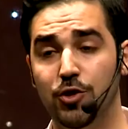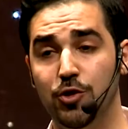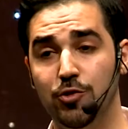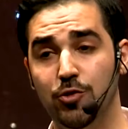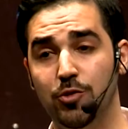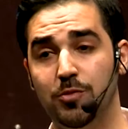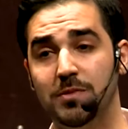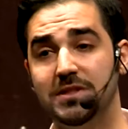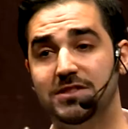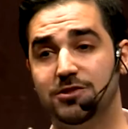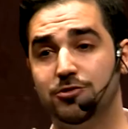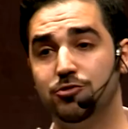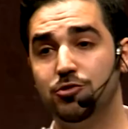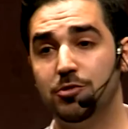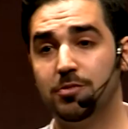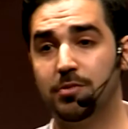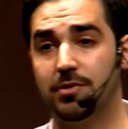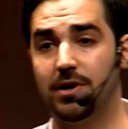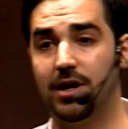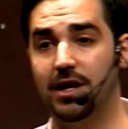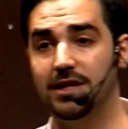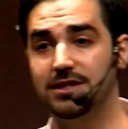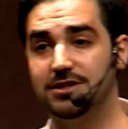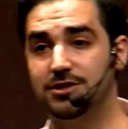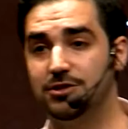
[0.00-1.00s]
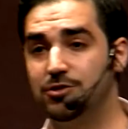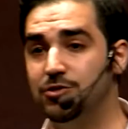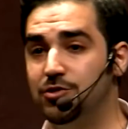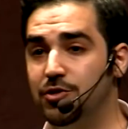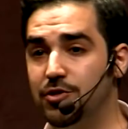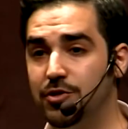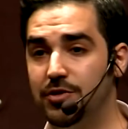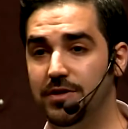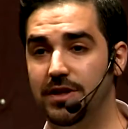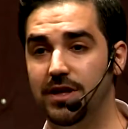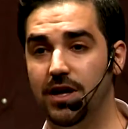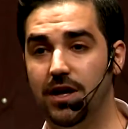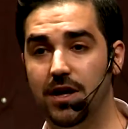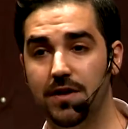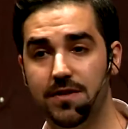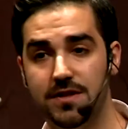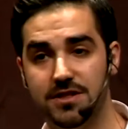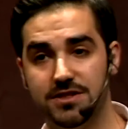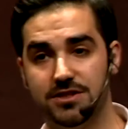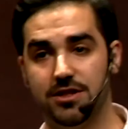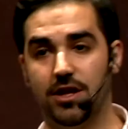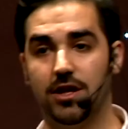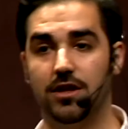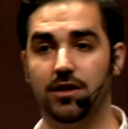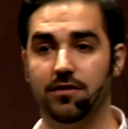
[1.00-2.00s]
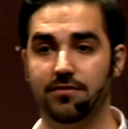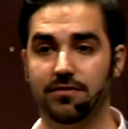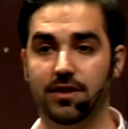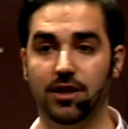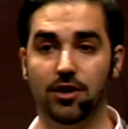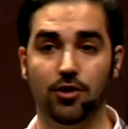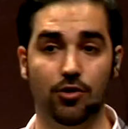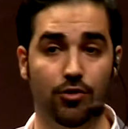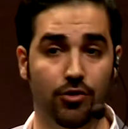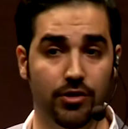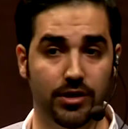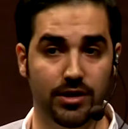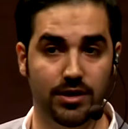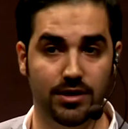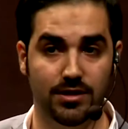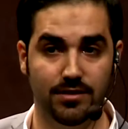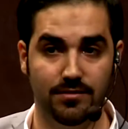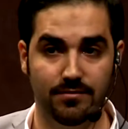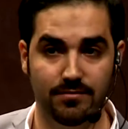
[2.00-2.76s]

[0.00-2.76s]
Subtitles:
will be surprised to know the other side of the coin.